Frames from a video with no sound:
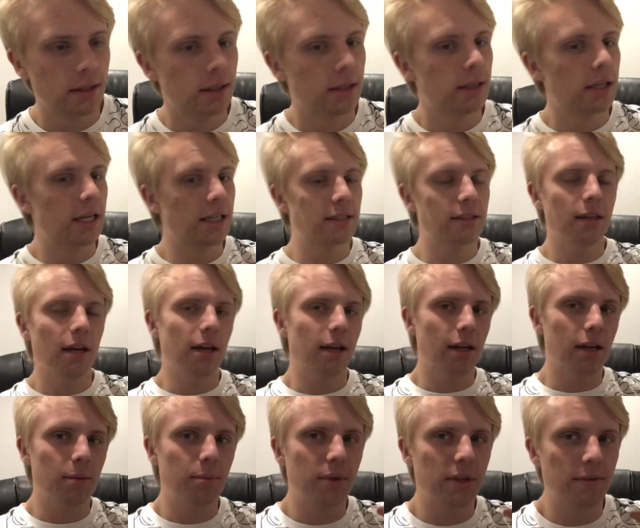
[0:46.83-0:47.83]
it's not
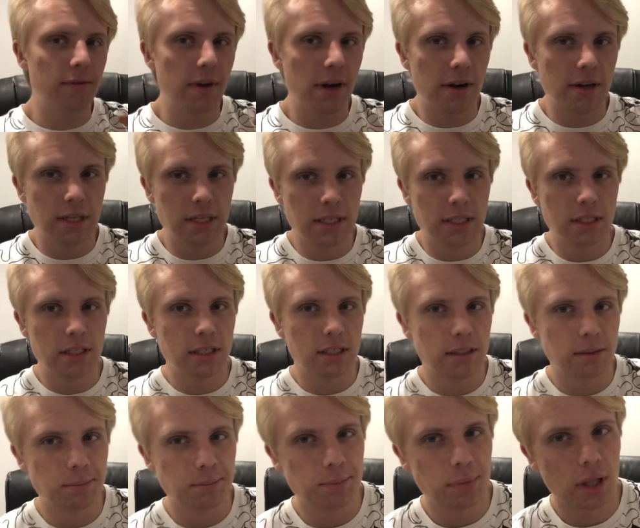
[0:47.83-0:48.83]
going to be very easy to
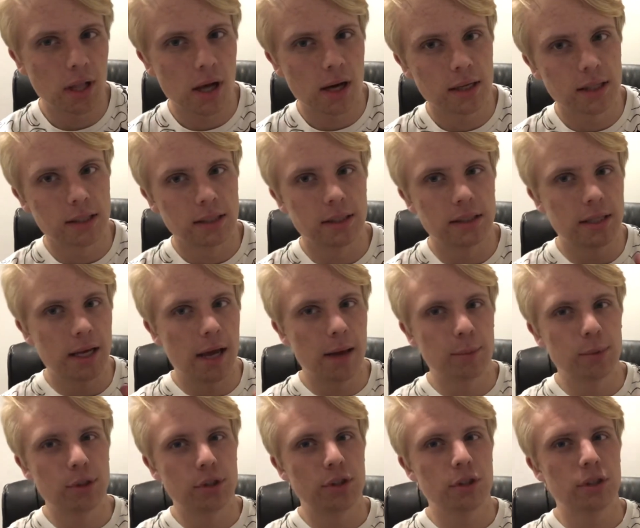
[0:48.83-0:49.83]
block this
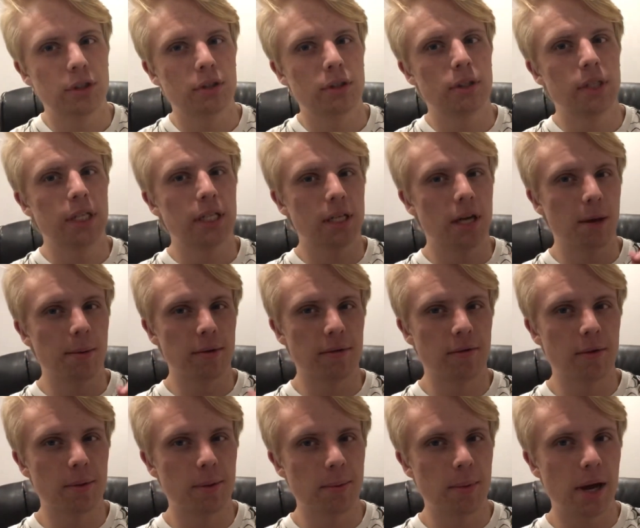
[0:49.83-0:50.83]
damage that coming from
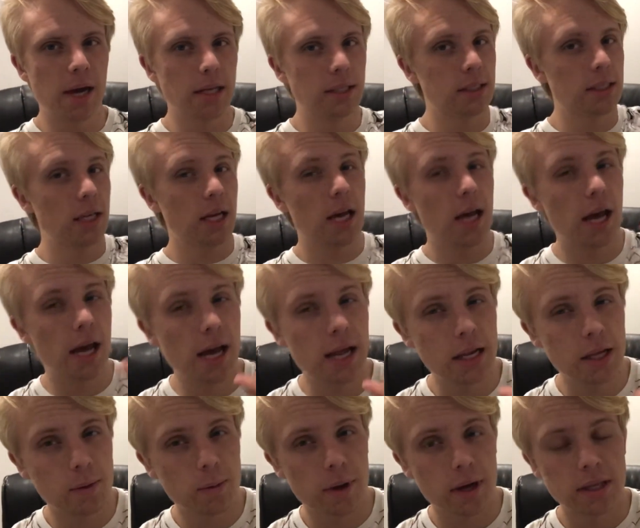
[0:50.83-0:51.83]
the mines.
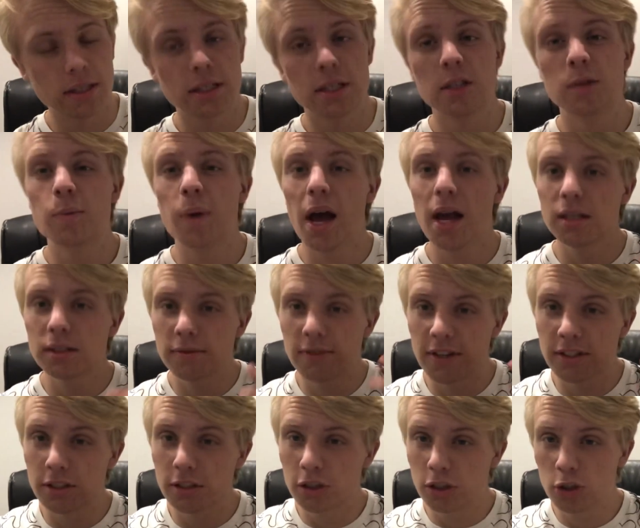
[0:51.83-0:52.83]
Anyways, his passive has
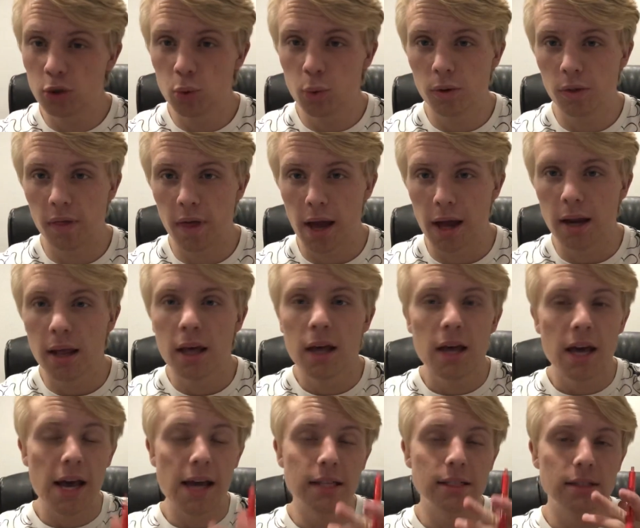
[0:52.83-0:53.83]
to do with that,
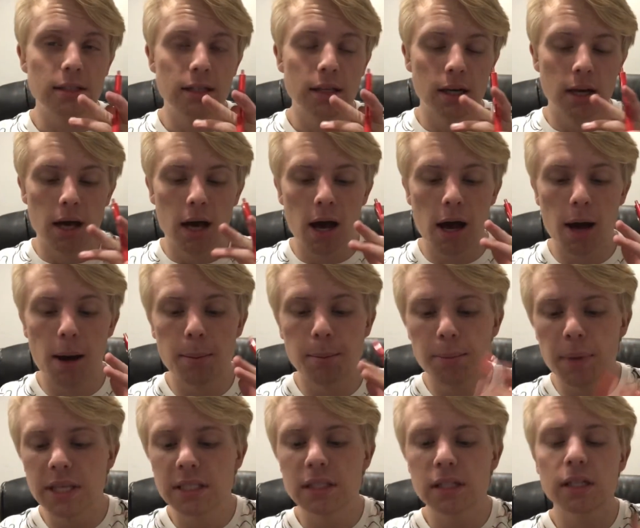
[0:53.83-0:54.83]
and
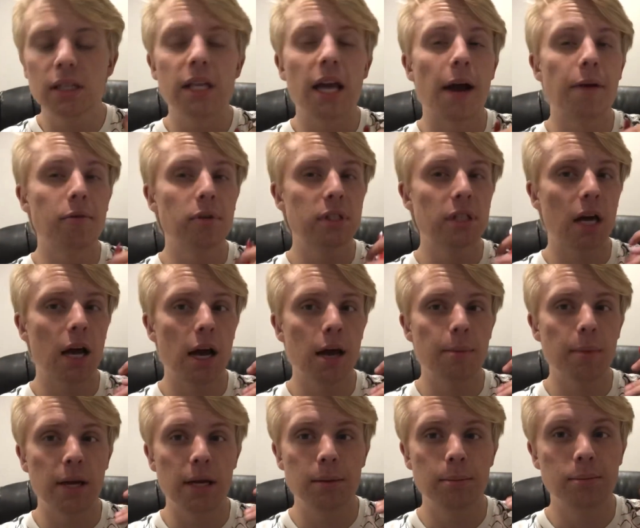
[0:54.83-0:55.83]
basically every time
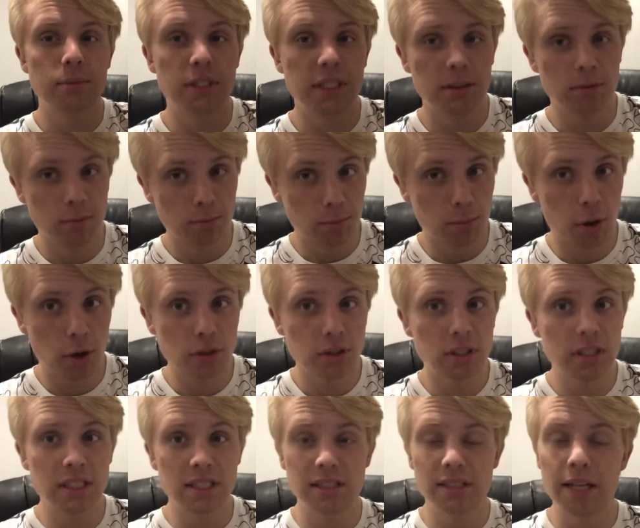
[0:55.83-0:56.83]
a person
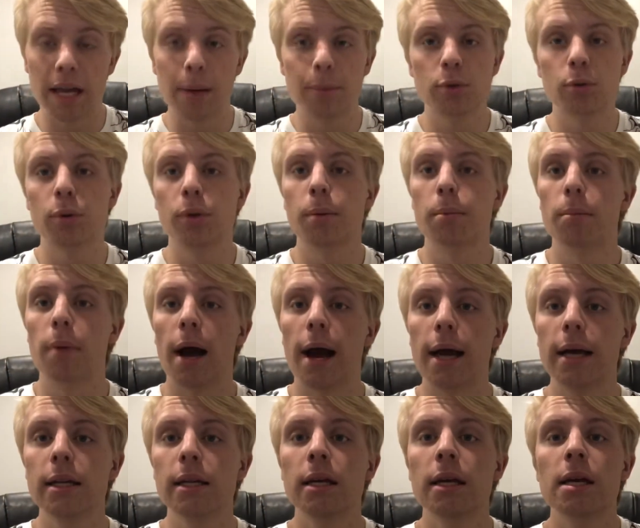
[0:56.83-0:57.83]
is damaged with a
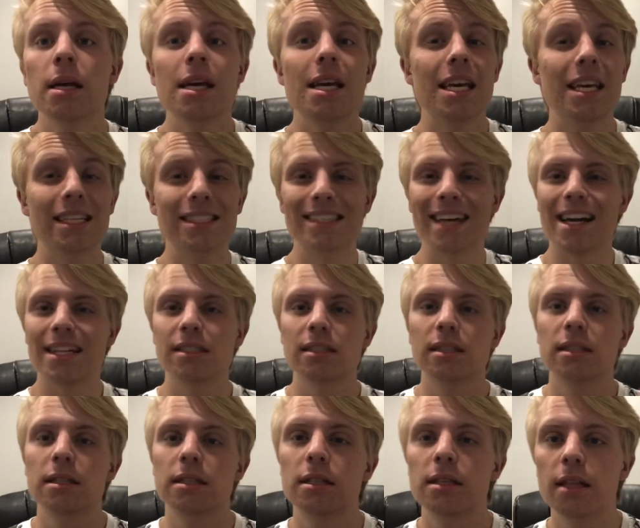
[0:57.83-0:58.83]
mine, he
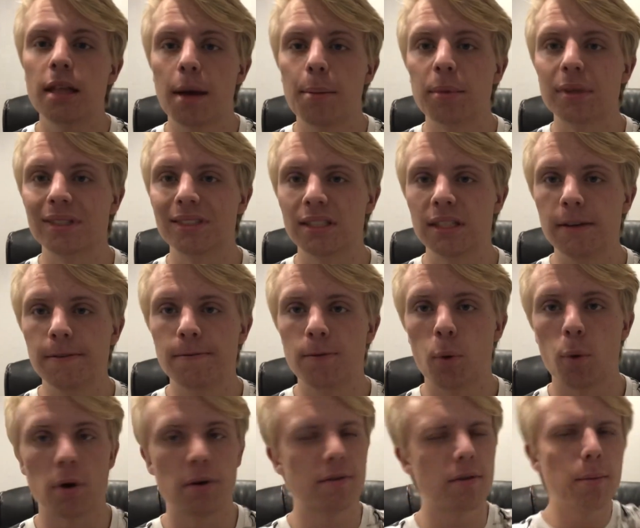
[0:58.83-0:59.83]
attaches to them a
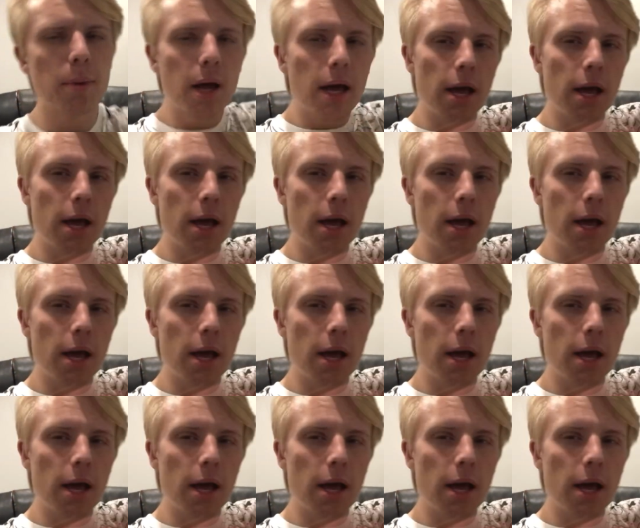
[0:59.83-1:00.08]
C4 from